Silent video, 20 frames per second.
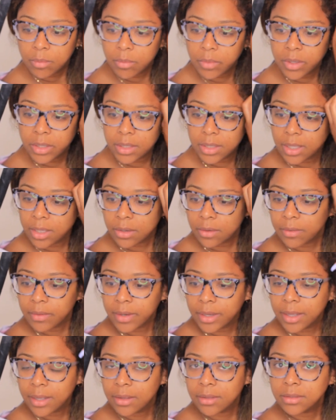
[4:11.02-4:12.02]
Bring that
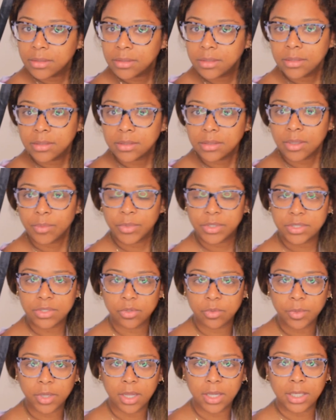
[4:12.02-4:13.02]
around. I'm gonna
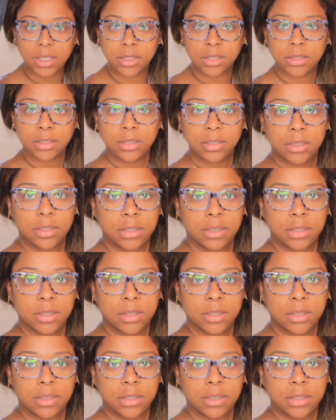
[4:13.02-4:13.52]
zoom y'all in.